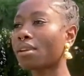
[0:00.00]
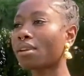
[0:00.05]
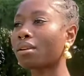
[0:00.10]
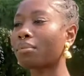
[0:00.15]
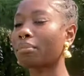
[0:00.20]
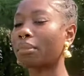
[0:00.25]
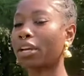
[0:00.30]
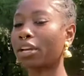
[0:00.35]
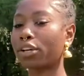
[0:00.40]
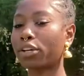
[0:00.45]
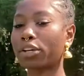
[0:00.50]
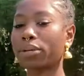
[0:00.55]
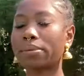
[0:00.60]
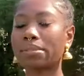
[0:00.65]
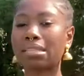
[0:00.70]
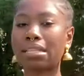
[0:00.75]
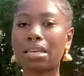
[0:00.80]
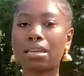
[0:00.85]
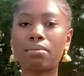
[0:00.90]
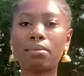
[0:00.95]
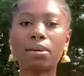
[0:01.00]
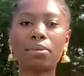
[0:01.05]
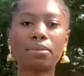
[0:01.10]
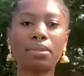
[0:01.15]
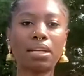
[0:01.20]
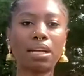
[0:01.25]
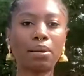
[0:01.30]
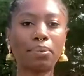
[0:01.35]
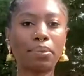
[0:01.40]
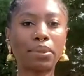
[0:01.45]
my herbs came up
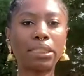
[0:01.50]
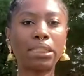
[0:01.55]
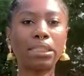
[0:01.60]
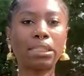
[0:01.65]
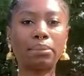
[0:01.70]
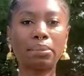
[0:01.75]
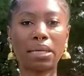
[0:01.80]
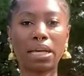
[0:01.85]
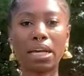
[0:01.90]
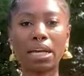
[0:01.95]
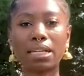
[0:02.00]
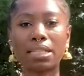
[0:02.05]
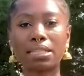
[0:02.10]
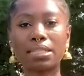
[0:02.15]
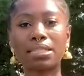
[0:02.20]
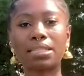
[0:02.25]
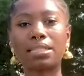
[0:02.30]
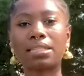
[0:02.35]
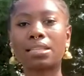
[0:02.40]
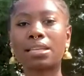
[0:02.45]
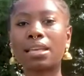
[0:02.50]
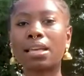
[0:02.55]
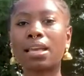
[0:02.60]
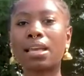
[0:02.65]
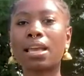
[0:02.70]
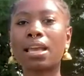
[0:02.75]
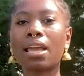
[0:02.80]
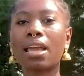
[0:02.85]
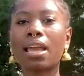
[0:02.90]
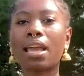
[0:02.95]
that I put in the pots.
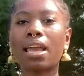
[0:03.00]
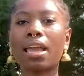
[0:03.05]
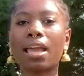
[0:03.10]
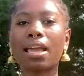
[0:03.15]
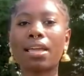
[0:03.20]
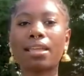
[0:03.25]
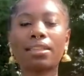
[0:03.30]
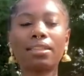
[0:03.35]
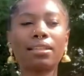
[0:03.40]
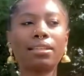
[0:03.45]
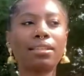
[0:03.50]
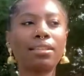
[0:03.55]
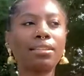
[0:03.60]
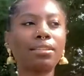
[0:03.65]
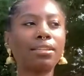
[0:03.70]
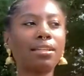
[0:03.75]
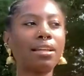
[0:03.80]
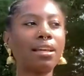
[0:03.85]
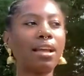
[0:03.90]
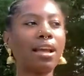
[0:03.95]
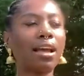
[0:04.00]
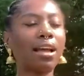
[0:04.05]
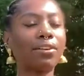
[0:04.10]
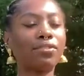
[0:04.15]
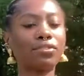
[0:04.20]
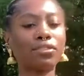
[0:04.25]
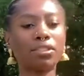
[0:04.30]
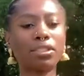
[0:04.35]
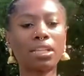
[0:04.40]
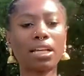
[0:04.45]
And then
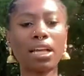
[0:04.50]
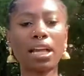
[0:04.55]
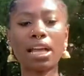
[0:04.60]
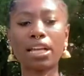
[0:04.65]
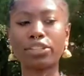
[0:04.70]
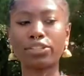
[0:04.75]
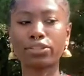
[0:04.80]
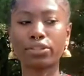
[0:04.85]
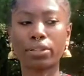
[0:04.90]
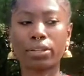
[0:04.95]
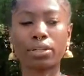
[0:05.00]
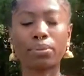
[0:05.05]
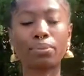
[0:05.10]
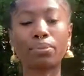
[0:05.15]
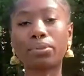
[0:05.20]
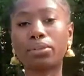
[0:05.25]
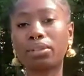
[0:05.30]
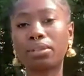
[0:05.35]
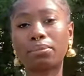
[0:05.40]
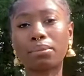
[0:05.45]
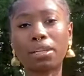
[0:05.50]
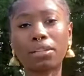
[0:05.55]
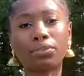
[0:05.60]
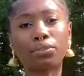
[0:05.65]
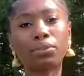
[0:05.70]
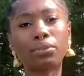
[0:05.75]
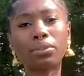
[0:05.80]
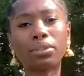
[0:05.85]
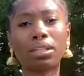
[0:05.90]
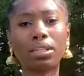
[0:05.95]
after that, I started putting my
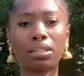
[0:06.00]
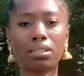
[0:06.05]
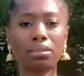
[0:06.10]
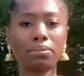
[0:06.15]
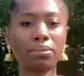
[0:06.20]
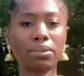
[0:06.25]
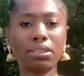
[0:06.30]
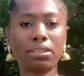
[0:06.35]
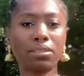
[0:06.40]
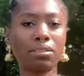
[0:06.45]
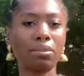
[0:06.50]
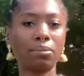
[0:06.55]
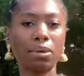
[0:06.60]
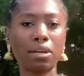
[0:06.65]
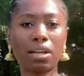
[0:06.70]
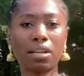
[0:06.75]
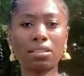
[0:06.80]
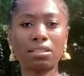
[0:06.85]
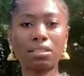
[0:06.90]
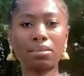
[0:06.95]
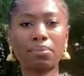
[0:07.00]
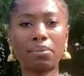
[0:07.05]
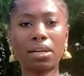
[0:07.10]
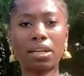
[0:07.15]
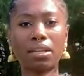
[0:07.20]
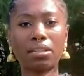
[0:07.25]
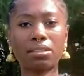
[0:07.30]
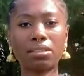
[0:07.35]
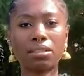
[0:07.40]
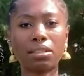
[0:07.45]
food items in the pots.
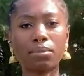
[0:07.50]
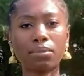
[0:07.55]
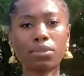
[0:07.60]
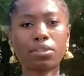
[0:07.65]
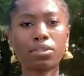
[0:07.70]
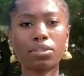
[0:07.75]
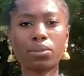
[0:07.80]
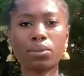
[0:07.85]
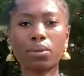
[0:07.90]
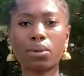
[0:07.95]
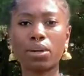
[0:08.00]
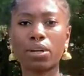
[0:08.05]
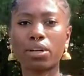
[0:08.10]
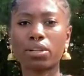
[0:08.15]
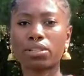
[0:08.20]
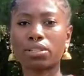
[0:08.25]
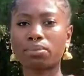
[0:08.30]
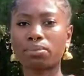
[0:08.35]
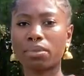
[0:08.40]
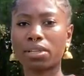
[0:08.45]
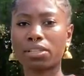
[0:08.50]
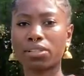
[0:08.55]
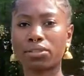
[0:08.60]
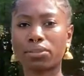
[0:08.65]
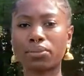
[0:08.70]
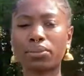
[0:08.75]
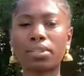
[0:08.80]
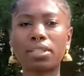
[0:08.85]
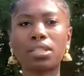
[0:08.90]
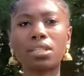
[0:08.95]
My summer squash, my
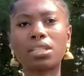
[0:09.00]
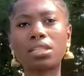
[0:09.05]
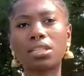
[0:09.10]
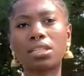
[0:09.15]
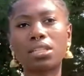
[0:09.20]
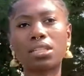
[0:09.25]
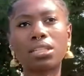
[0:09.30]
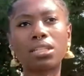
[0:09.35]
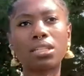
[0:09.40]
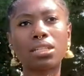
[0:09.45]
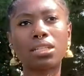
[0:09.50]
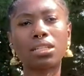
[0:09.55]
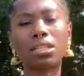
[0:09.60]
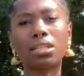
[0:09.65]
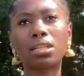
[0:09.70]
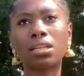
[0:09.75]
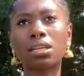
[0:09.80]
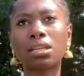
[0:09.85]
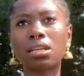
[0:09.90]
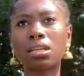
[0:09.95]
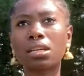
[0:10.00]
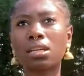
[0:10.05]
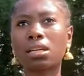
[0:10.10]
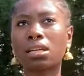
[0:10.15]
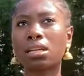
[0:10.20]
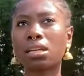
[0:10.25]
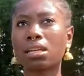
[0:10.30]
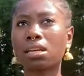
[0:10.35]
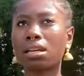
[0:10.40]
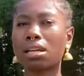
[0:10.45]
zucchini.
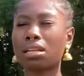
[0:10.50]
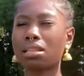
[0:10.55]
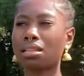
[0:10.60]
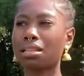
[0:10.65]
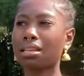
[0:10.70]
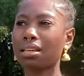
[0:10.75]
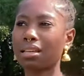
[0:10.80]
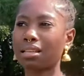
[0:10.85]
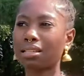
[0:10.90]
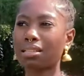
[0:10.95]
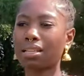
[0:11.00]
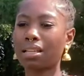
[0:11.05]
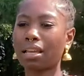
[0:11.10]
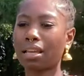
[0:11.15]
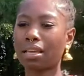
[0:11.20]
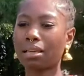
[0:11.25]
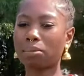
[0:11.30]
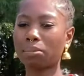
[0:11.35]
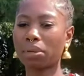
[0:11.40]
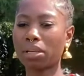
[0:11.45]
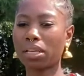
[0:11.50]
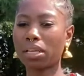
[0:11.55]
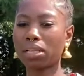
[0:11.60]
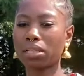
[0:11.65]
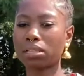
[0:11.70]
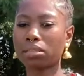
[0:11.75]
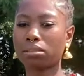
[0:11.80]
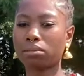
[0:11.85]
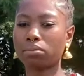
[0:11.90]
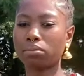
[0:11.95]
I think I did eggplant
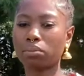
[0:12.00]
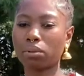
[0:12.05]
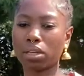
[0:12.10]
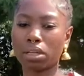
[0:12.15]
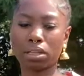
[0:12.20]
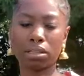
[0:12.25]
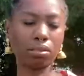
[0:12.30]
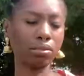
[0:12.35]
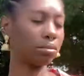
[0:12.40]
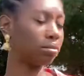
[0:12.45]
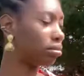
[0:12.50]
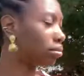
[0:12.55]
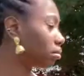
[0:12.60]
as well. I